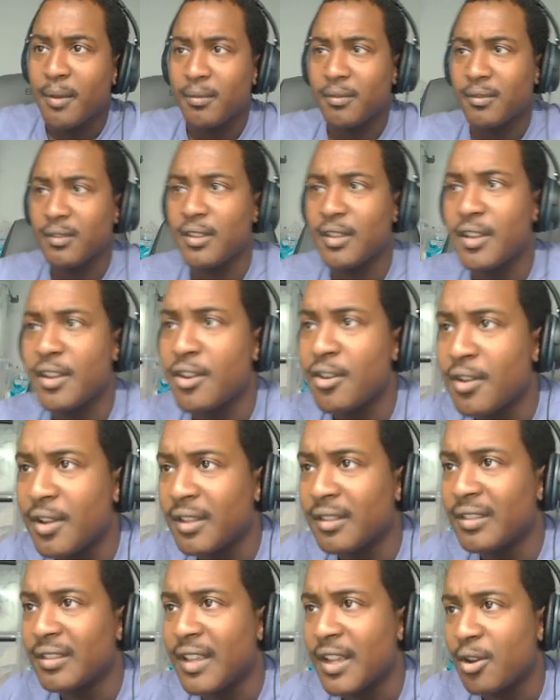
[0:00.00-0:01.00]
clear
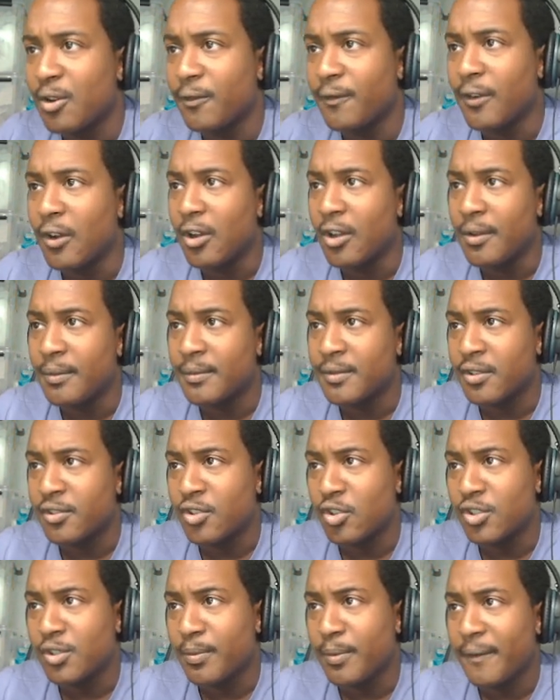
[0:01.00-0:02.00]
in later volumes,
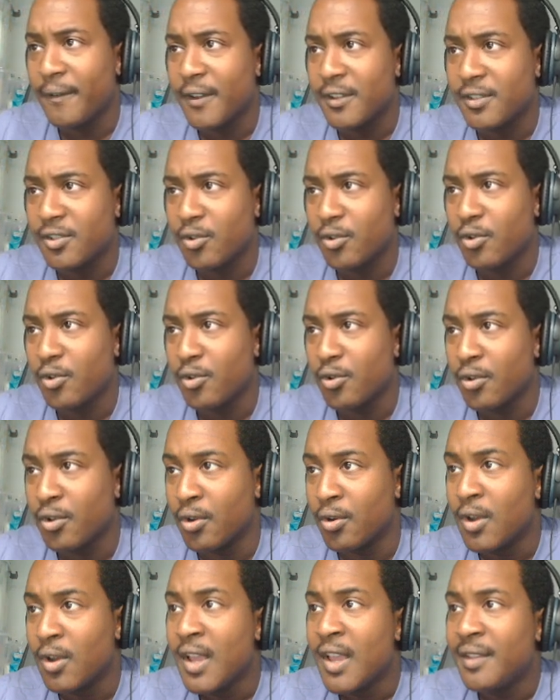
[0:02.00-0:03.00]
Associate Professor
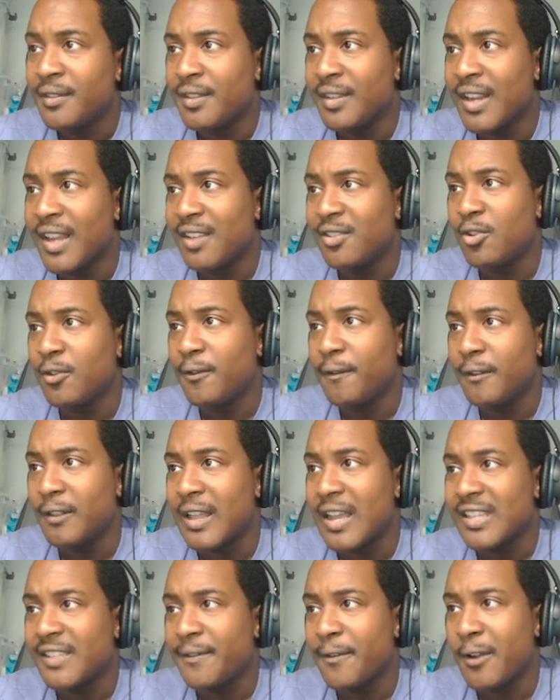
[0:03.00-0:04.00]
Kudou did not do
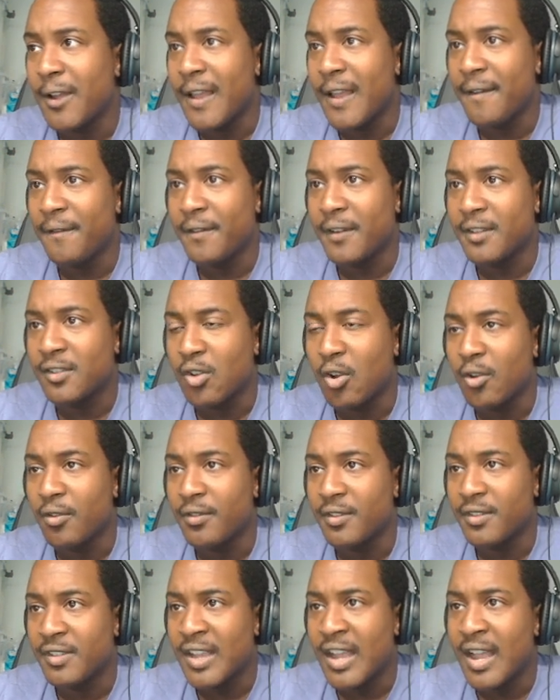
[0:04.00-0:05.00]
philosophy or ethics all
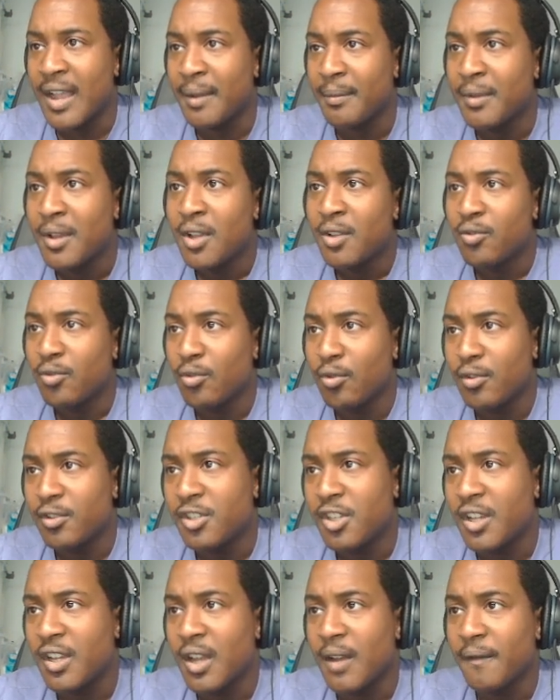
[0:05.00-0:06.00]
the time, nor does
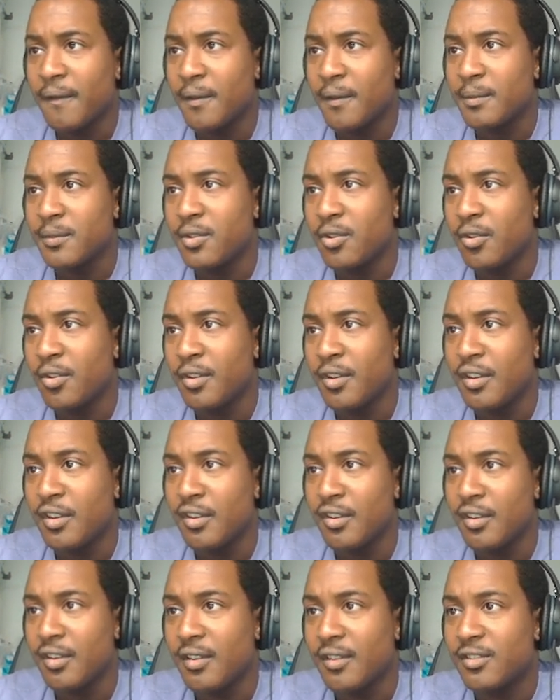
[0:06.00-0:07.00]
she come from
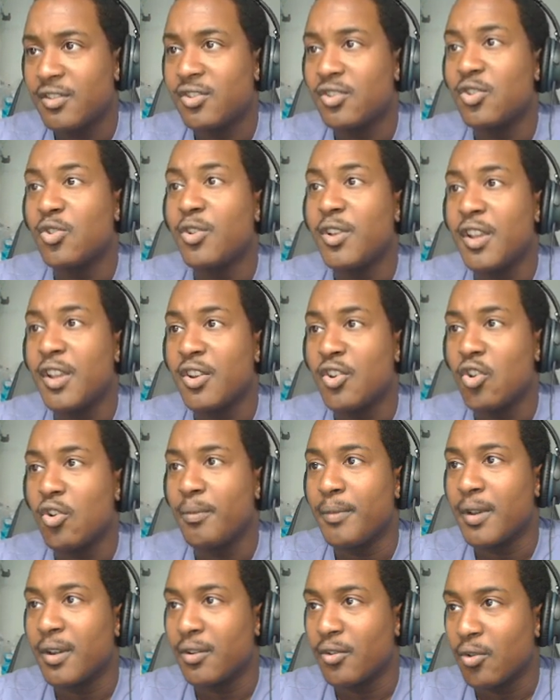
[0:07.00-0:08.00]

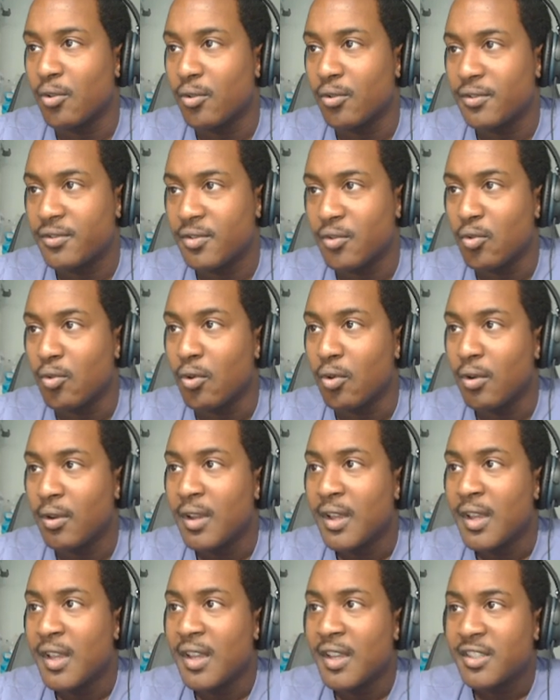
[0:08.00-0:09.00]
Tsukinomiya Girls' School.
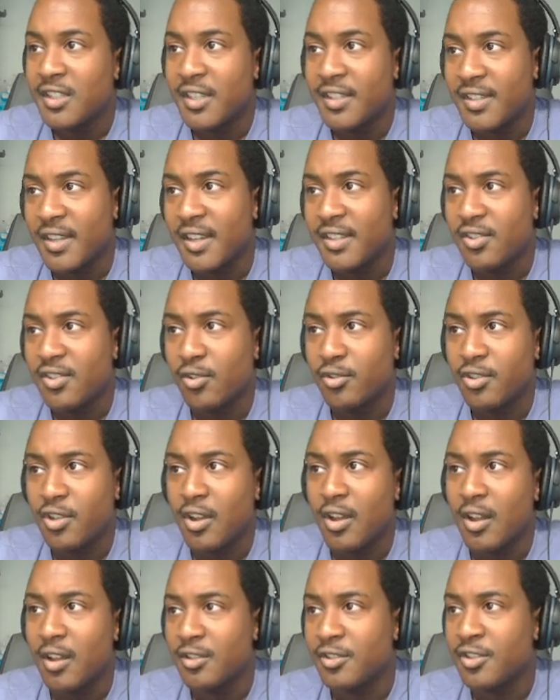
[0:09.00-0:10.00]
She studied
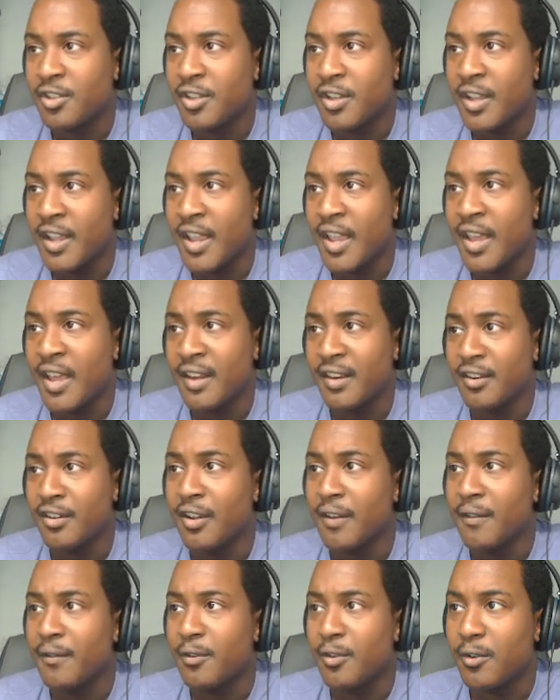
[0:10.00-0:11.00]
sociology at
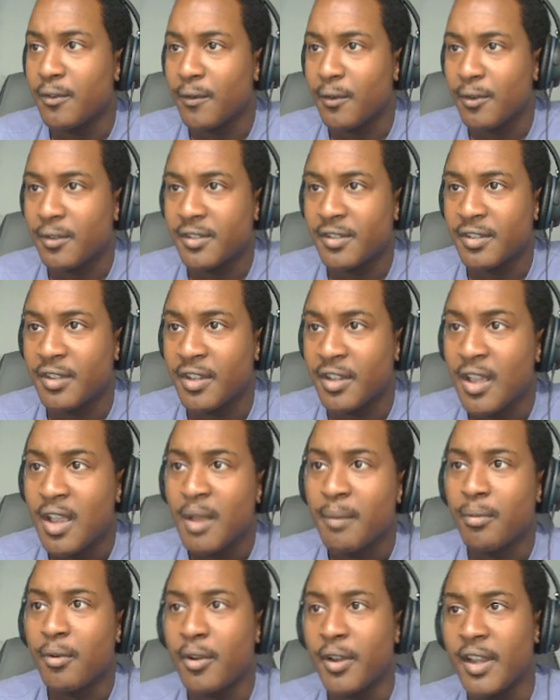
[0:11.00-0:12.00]
another university,
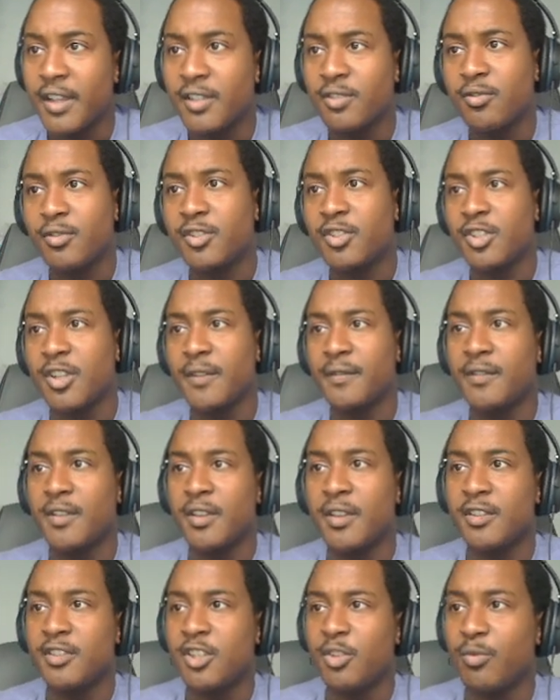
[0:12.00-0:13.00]
but her interest
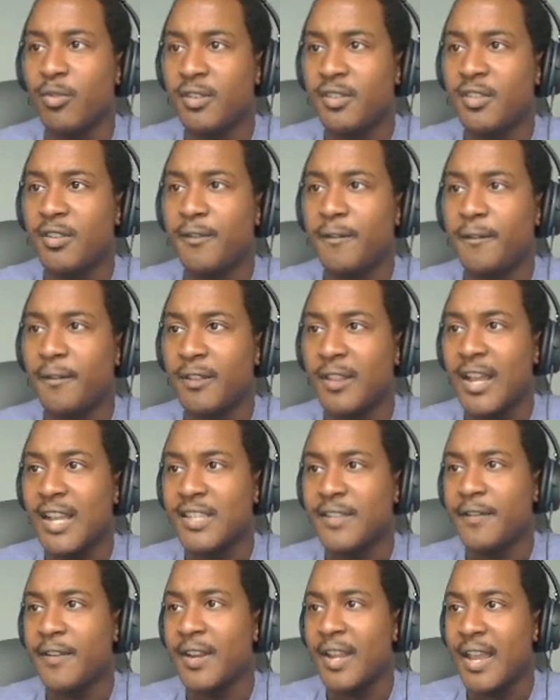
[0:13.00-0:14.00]
shifted and she went to
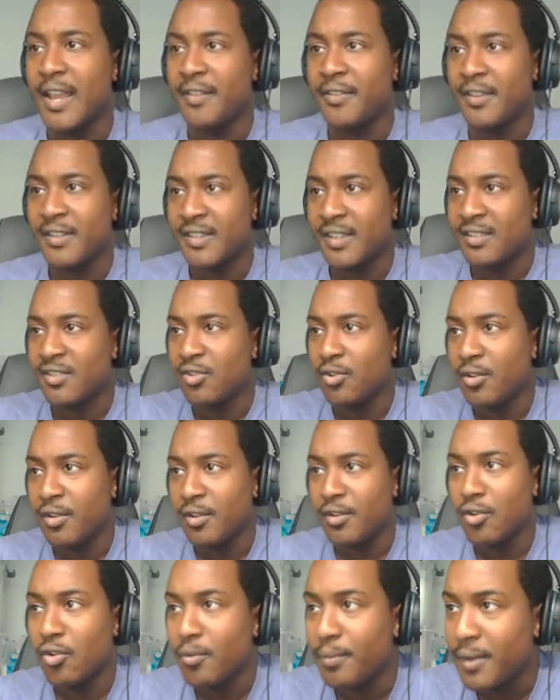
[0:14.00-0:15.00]
philosophy and ethics at
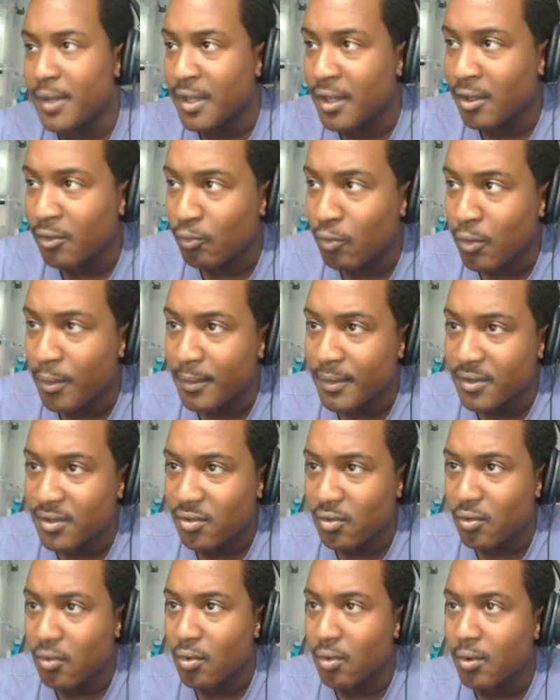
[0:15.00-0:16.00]
Tsukinomiya Women's
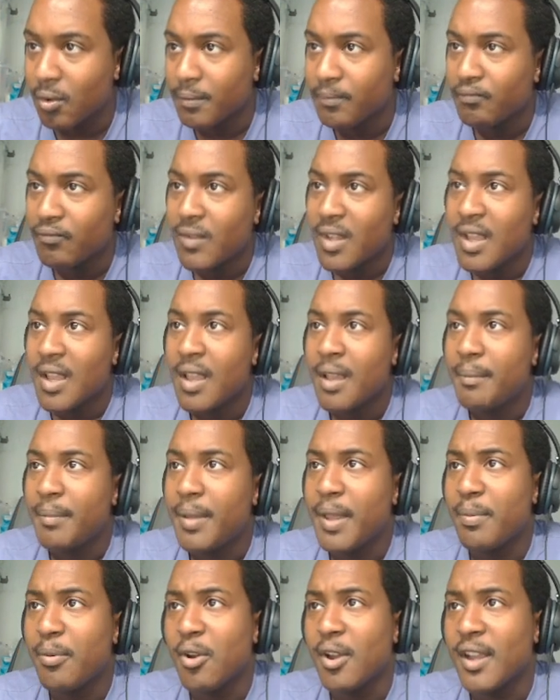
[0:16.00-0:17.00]
School.
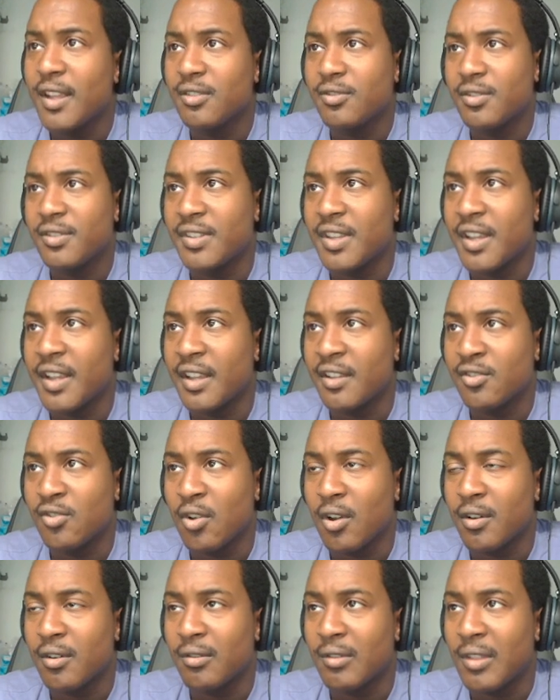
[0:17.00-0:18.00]
People are interesting is
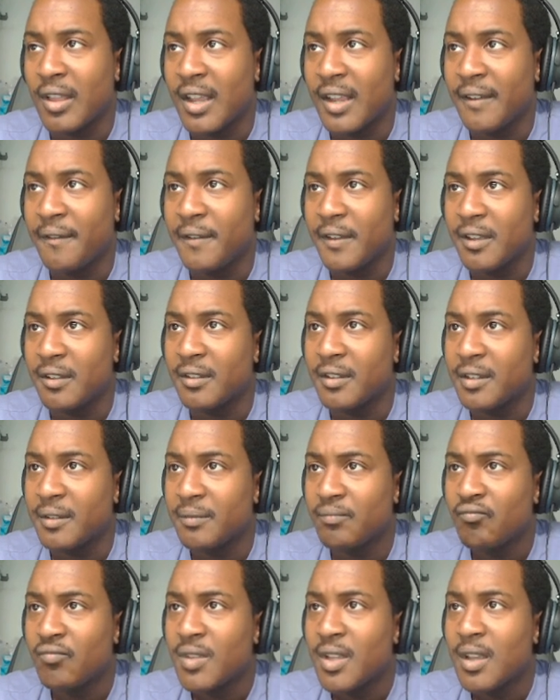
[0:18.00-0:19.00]
her underlying
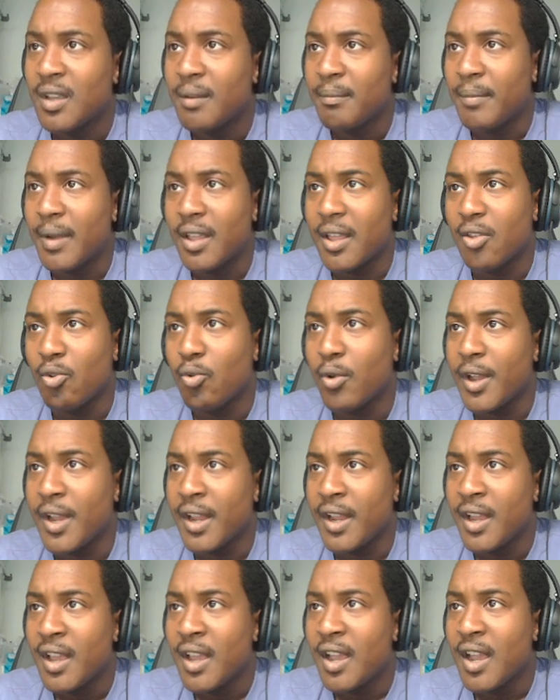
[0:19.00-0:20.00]
feeling. By the
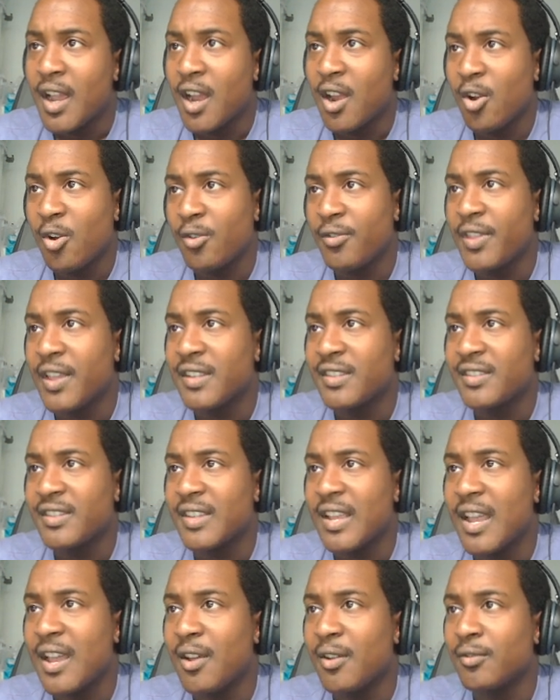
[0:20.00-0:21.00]
way, I heard that
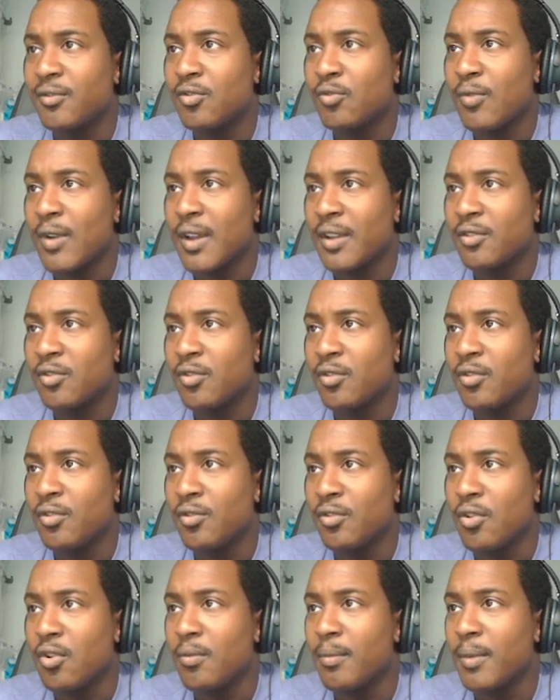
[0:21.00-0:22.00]
sound director
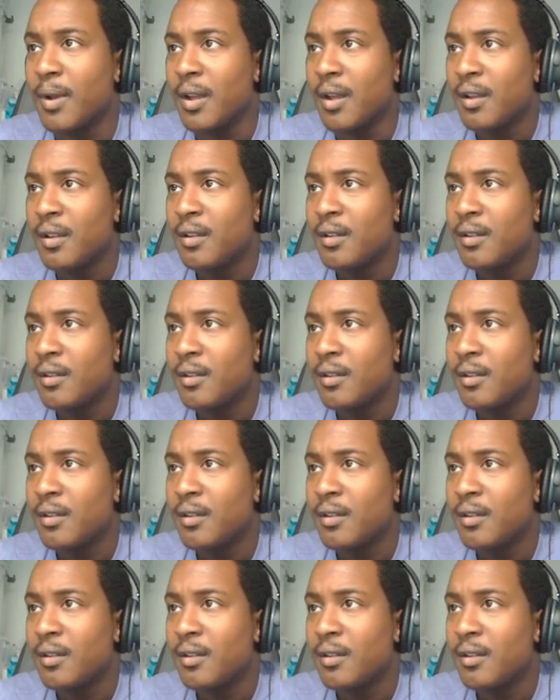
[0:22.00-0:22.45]
Konuma